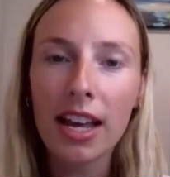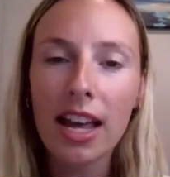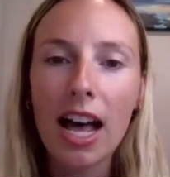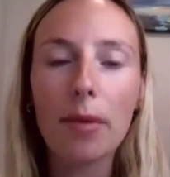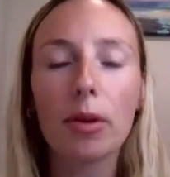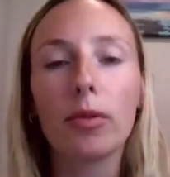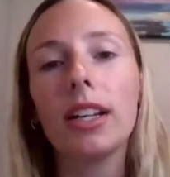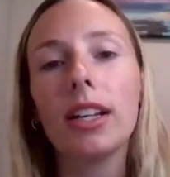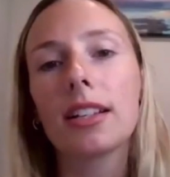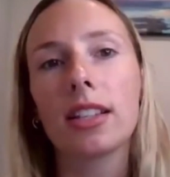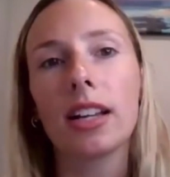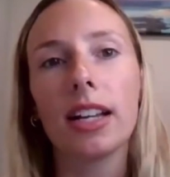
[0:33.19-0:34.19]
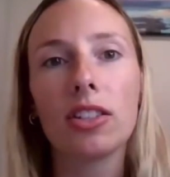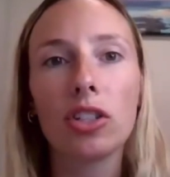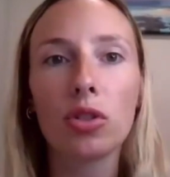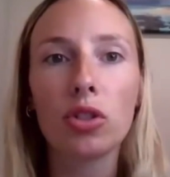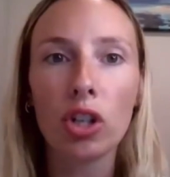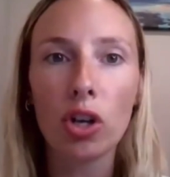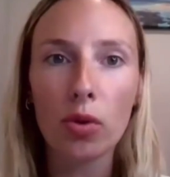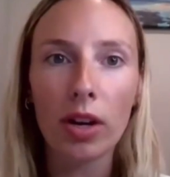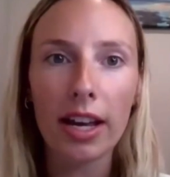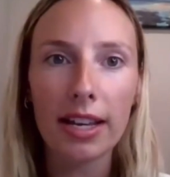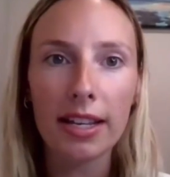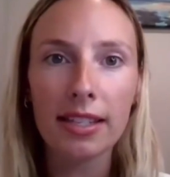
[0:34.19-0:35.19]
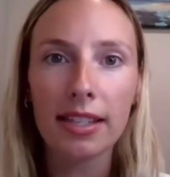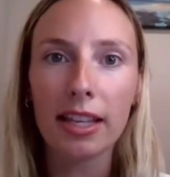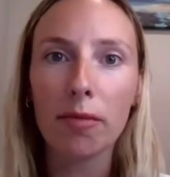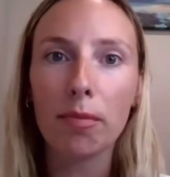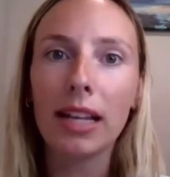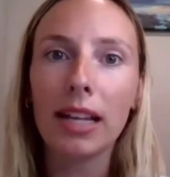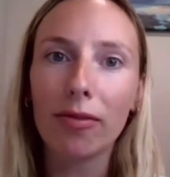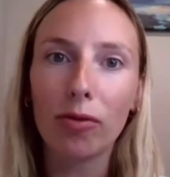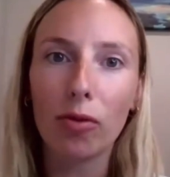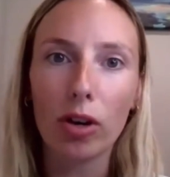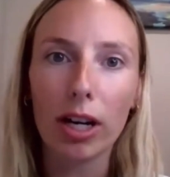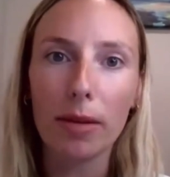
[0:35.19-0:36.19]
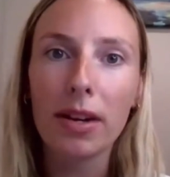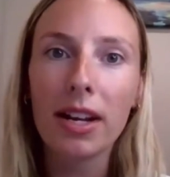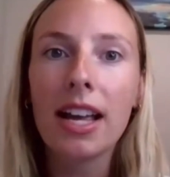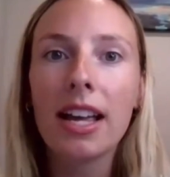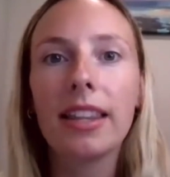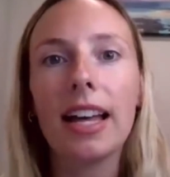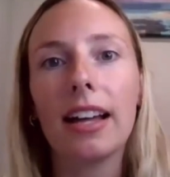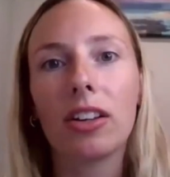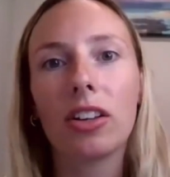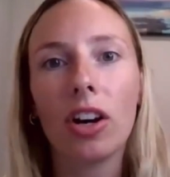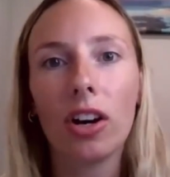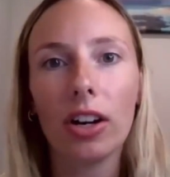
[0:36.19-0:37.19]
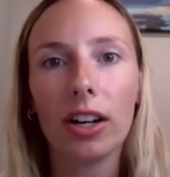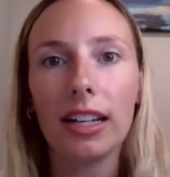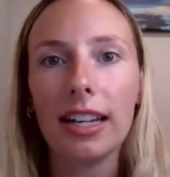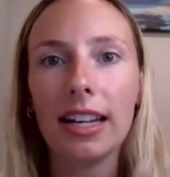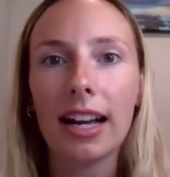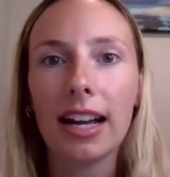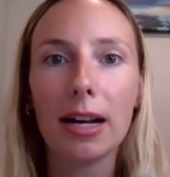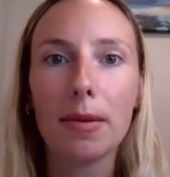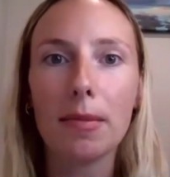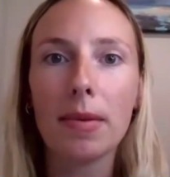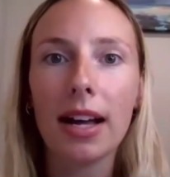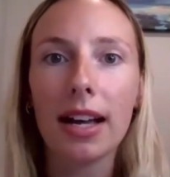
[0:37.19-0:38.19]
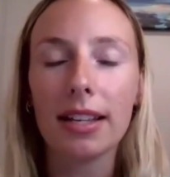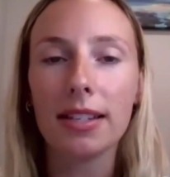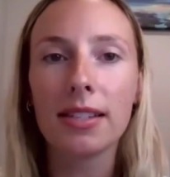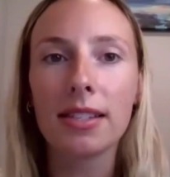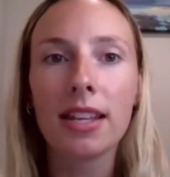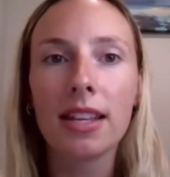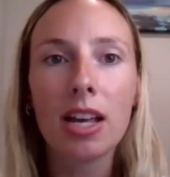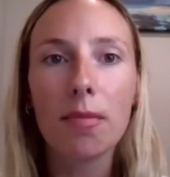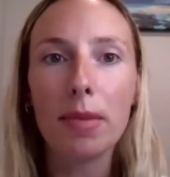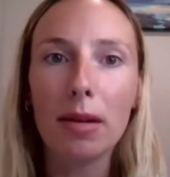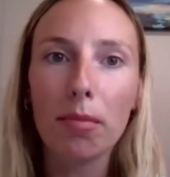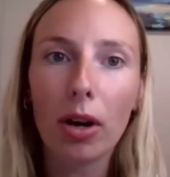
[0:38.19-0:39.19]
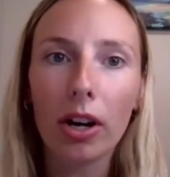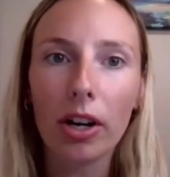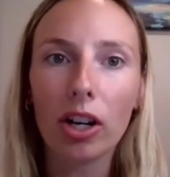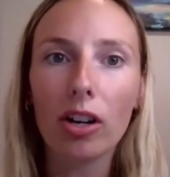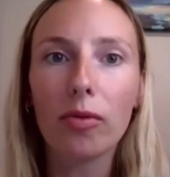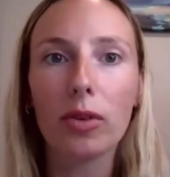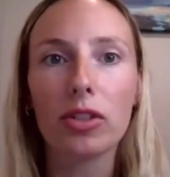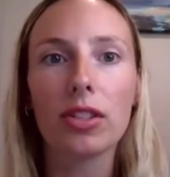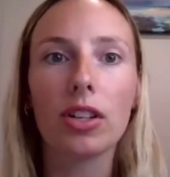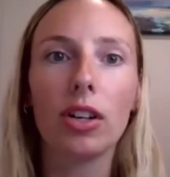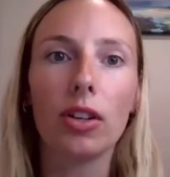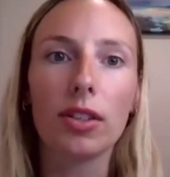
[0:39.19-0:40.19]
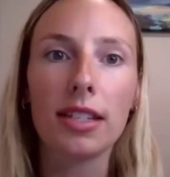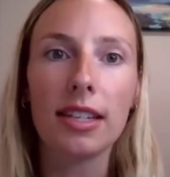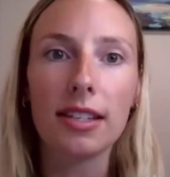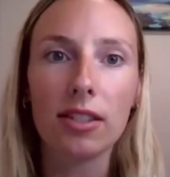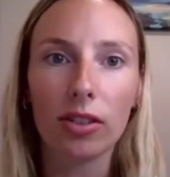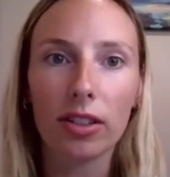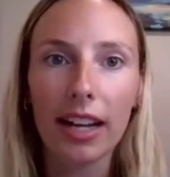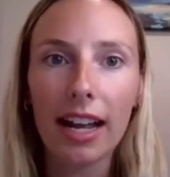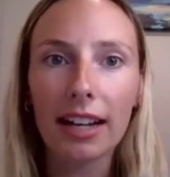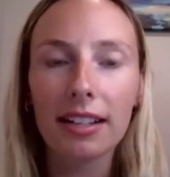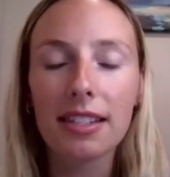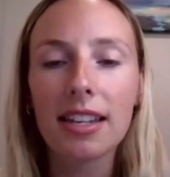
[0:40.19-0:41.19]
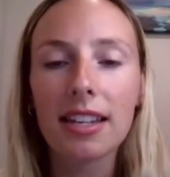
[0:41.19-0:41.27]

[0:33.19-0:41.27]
And we're really excited to showcase the platform that Carly has been part of, which is called Seasonal Connect.